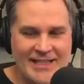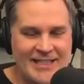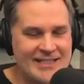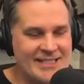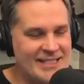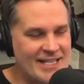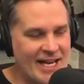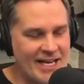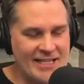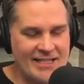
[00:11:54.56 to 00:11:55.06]
It's
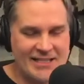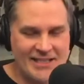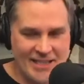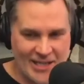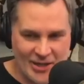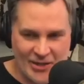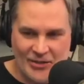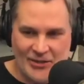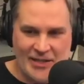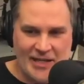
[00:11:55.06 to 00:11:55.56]
not
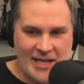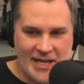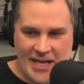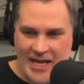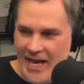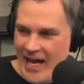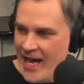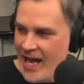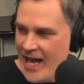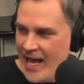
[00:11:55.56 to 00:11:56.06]
nearly, it's not
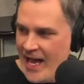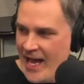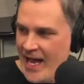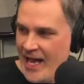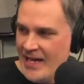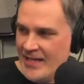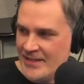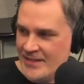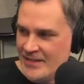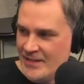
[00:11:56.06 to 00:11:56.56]
nearly as
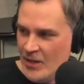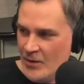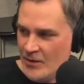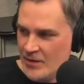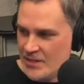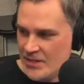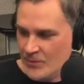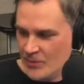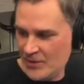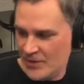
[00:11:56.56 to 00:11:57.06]
noticeable, as,
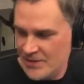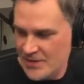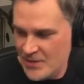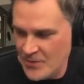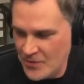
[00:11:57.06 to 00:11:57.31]
noticeable as, you